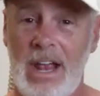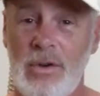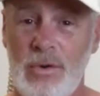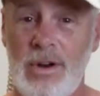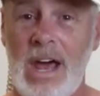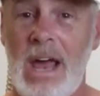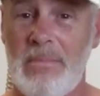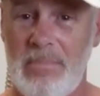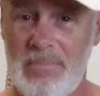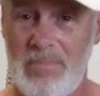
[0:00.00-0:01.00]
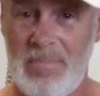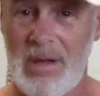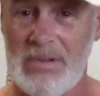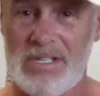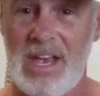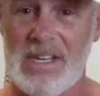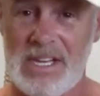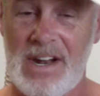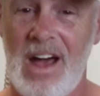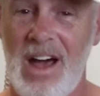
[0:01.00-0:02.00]
I do not publicize
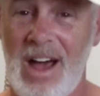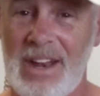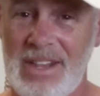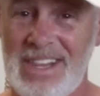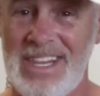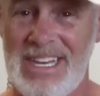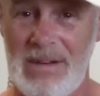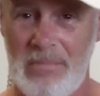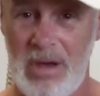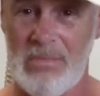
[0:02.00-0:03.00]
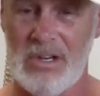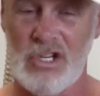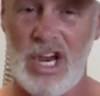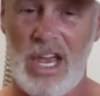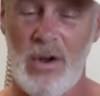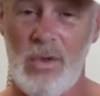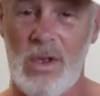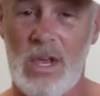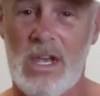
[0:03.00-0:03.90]
it on the public channel.